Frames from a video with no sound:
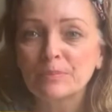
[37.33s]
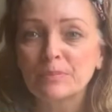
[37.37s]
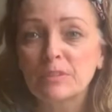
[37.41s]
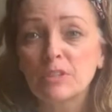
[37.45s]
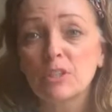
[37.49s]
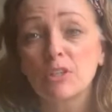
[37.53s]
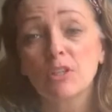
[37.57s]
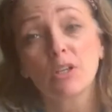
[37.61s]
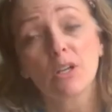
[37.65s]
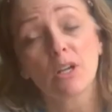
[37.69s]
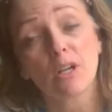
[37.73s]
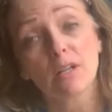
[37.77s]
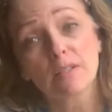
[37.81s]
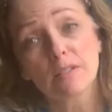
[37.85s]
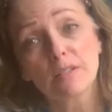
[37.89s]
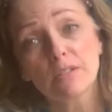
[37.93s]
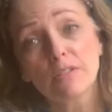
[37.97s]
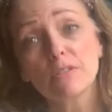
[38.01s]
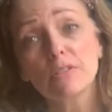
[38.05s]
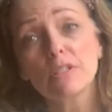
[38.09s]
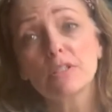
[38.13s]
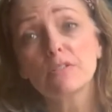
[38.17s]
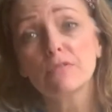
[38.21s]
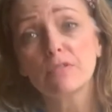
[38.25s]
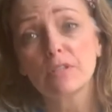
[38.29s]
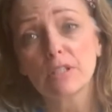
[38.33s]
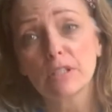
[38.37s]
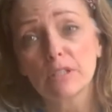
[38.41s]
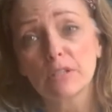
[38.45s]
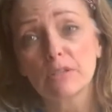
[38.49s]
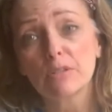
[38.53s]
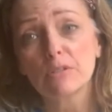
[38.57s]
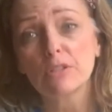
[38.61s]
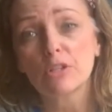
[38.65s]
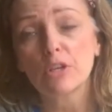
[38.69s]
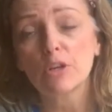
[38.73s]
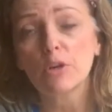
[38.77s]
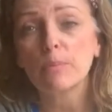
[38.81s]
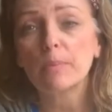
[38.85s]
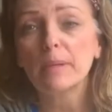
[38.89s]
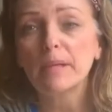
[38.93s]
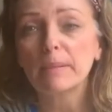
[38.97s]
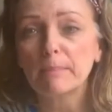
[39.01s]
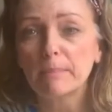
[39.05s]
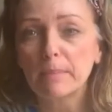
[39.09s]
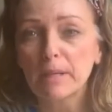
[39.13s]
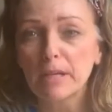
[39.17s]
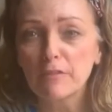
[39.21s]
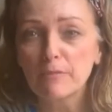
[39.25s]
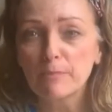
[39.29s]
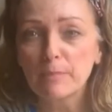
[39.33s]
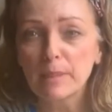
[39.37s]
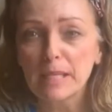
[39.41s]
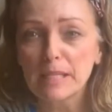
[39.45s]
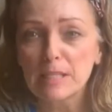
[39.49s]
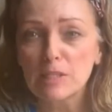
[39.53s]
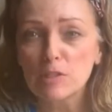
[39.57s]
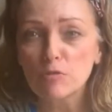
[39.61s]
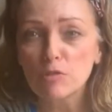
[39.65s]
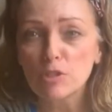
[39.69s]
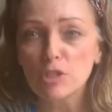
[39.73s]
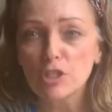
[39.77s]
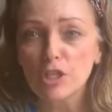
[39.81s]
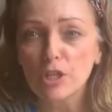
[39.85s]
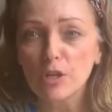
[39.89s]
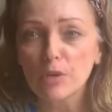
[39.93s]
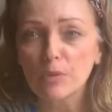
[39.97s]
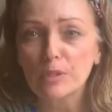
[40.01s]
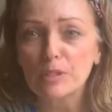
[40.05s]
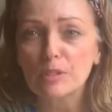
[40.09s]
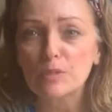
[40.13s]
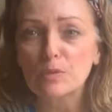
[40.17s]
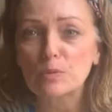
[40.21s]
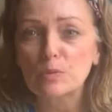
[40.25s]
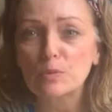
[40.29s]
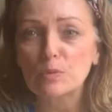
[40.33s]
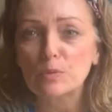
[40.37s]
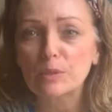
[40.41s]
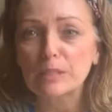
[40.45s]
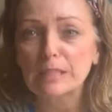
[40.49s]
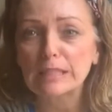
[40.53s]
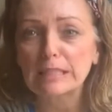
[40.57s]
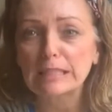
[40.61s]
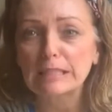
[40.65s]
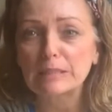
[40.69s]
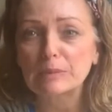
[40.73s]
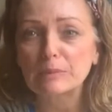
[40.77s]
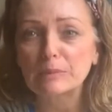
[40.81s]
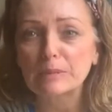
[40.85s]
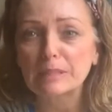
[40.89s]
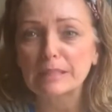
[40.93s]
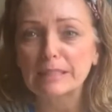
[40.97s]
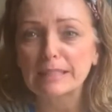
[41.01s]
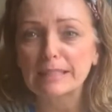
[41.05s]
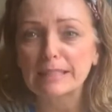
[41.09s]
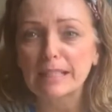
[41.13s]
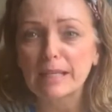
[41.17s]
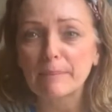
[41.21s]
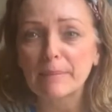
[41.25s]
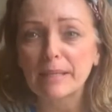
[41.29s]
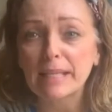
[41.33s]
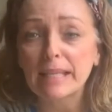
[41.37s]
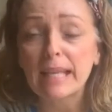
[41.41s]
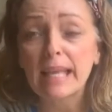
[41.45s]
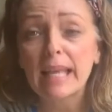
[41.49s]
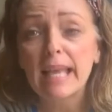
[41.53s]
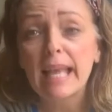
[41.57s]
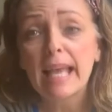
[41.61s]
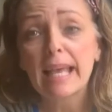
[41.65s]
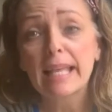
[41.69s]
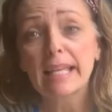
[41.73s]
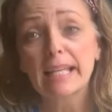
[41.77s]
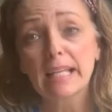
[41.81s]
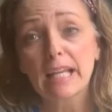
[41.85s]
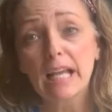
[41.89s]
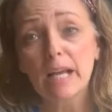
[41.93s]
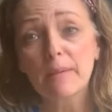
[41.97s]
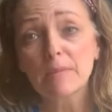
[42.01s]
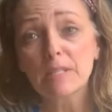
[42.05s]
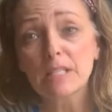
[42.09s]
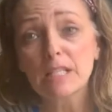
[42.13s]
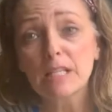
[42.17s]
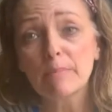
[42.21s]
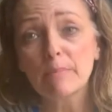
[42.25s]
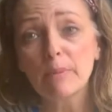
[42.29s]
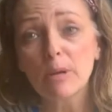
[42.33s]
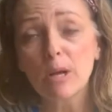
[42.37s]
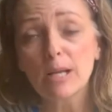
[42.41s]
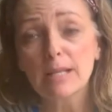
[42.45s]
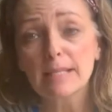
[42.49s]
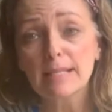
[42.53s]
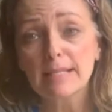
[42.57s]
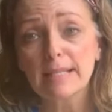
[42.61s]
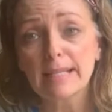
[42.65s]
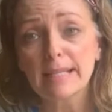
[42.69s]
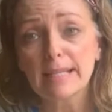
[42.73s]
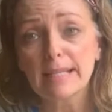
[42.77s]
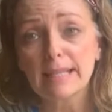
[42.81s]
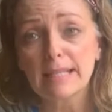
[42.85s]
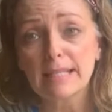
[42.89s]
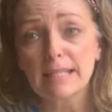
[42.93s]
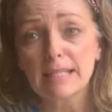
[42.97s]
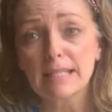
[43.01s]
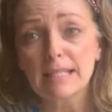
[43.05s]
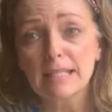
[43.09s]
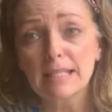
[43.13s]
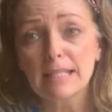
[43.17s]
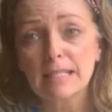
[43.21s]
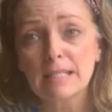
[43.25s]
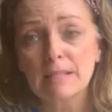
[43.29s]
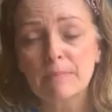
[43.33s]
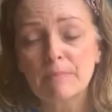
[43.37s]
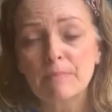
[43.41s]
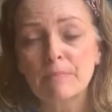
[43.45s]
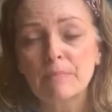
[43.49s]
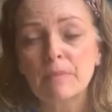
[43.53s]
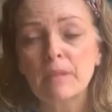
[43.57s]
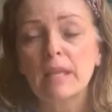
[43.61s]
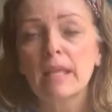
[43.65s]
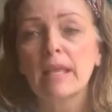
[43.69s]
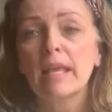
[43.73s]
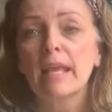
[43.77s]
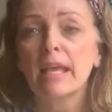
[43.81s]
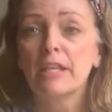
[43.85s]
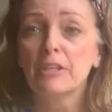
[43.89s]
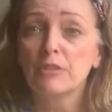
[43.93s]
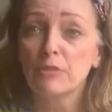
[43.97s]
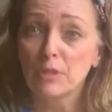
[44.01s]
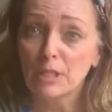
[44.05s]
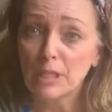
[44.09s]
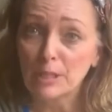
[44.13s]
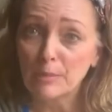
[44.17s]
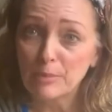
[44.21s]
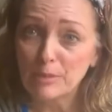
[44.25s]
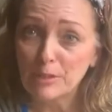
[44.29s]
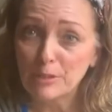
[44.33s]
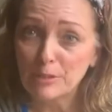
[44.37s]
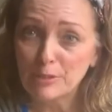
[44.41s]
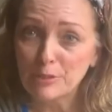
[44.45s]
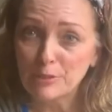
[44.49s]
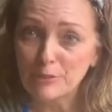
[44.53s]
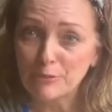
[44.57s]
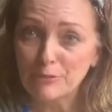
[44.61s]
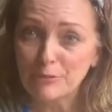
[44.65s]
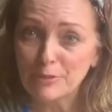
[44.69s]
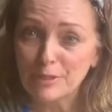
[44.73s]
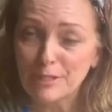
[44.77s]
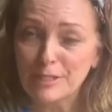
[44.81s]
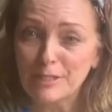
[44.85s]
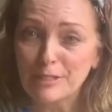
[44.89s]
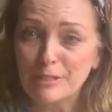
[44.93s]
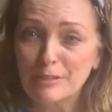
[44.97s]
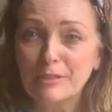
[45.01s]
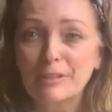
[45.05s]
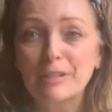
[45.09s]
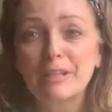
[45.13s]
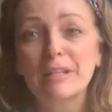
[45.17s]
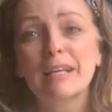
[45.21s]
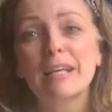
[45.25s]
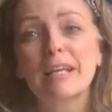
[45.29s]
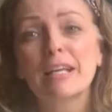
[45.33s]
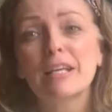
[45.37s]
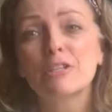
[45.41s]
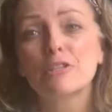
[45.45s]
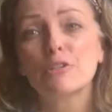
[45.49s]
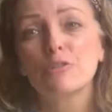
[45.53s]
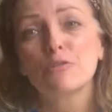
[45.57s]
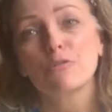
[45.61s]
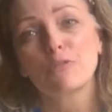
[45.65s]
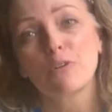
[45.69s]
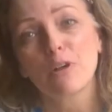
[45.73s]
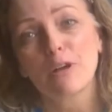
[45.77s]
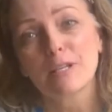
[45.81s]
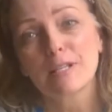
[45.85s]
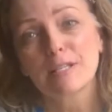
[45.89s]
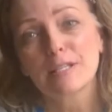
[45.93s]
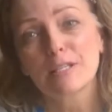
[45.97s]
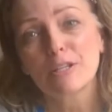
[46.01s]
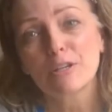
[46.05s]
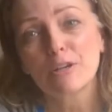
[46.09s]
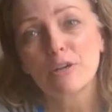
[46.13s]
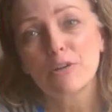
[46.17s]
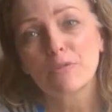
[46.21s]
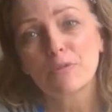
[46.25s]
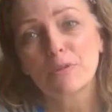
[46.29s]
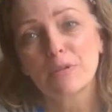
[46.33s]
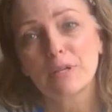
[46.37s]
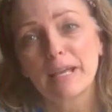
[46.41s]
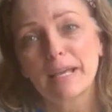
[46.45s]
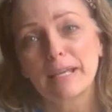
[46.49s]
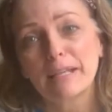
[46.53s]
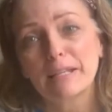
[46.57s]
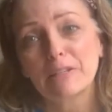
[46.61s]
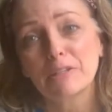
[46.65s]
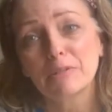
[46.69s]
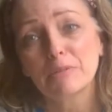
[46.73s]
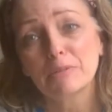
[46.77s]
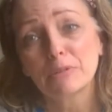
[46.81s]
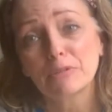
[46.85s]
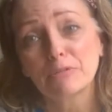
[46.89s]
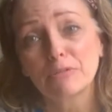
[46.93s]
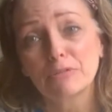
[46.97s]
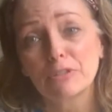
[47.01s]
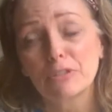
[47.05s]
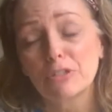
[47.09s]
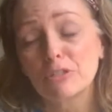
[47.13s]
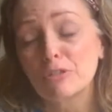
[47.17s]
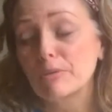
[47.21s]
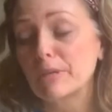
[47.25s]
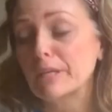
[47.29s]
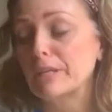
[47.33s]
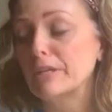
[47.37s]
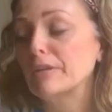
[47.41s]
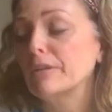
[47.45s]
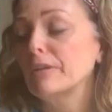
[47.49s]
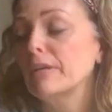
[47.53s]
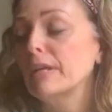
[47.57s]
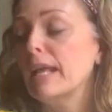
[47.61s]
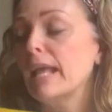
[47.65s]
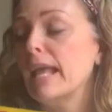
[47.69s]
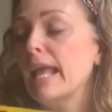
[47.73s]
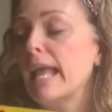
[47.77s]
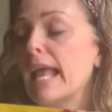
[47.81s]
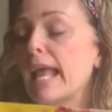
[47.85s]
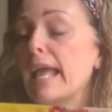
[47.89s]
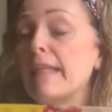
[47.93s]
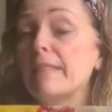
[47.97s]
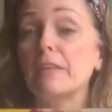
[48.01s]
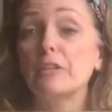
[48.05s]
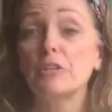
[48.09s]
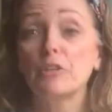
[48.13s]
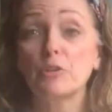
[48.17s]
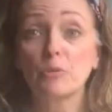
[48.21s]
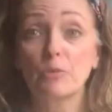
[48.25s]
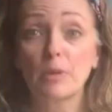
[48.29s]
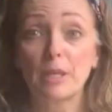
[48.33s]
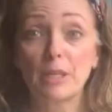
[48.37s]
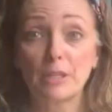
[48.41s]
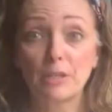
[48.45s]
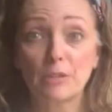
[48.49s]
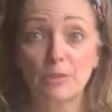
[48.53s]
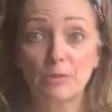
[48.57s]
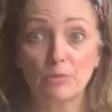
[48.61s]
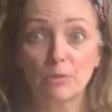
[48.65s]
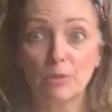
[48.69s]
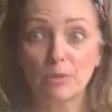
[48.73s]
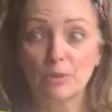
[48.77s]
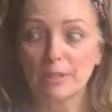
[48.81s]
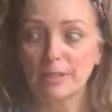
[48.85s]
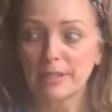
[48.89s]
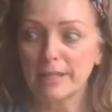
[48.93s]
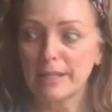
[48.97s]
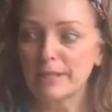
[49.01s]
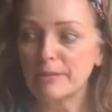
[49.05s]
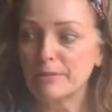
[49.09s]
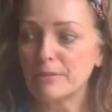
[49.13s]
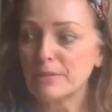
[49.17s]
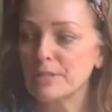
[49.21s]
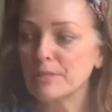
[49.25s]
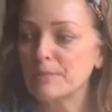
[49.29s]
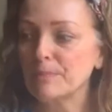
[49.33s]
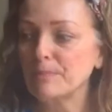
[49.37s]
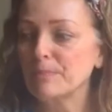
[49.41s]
You could also use phyllo dough, but puff pastry dough is really, really yummy. And it comes in a box like this, and you keep it in your freezer, defrost it overnight in the refrigerator, and then you're ready to roll it out.